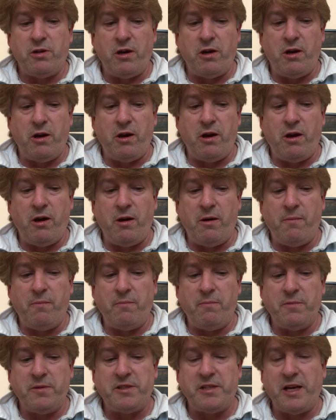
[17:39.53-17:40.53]

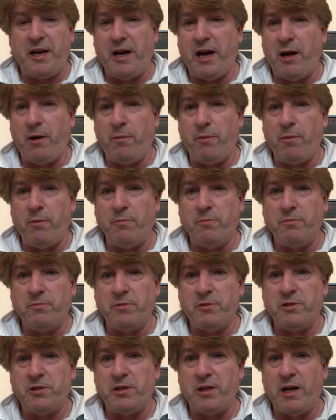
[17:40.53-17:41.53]
10
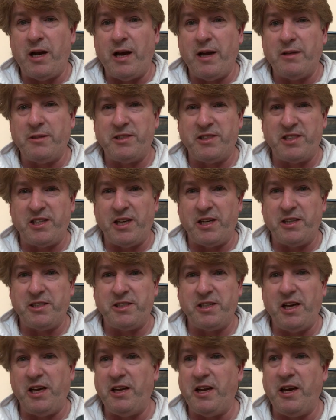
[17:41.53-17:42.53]
albums and 6
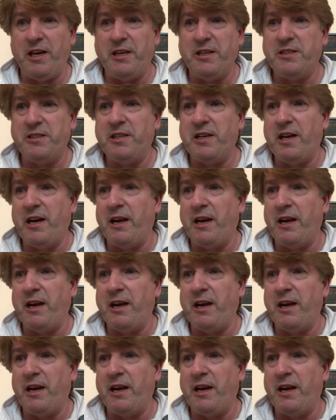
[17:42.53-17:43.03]
CDs.